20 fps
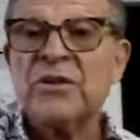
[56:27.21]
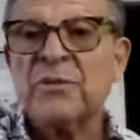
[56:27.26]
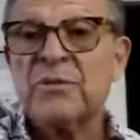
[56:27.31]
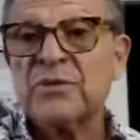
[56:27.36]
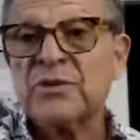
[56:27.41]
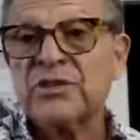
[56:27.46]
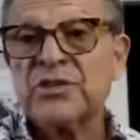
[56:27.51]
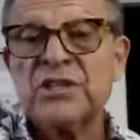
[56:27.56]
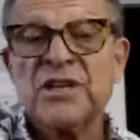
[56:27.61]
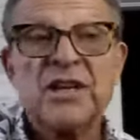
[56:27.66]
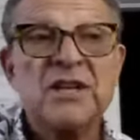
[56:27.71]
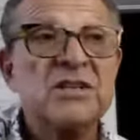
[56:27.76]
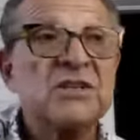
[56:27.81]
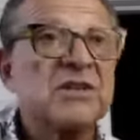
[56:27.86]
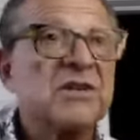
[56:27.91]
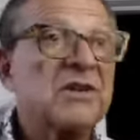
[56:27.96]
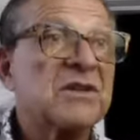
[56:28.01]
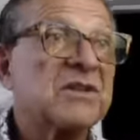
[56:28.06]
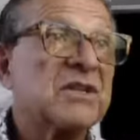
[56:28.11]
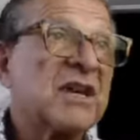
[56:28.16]
the
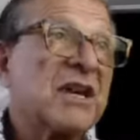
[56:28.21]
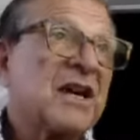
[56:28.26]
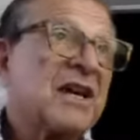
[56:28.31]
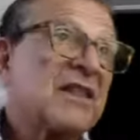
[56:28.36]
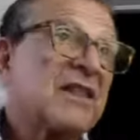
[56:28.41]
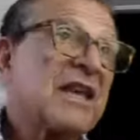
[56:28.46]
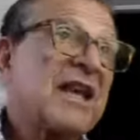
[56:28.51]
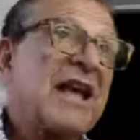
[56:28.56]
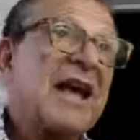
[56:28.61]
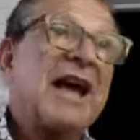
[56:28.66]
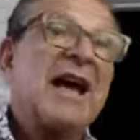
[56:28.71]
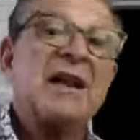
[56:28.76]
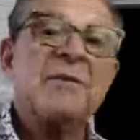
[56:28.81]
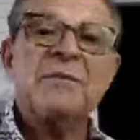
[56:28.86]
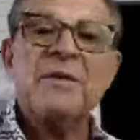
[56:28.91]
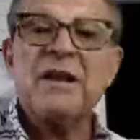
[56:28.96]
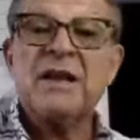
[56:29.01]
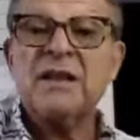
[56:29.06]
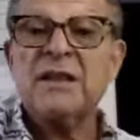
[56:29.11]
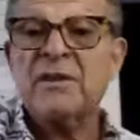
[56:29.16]
procedures, the
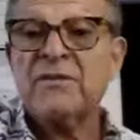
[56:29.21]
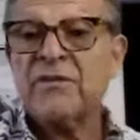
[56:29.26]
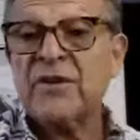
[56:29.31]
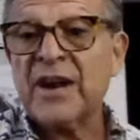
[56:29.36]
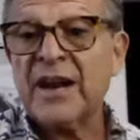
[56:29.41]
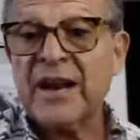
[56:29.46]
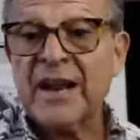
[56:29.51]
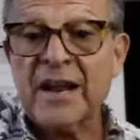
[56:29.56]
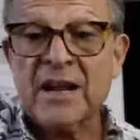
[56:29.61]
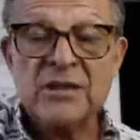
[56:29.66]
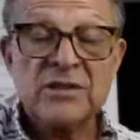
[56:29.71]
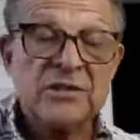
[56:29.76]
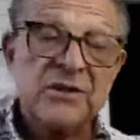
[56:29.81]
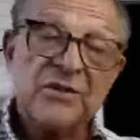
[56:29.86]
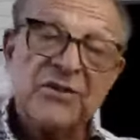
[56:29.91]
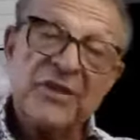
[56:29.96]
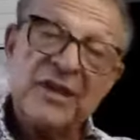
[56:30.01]
admin, the financial.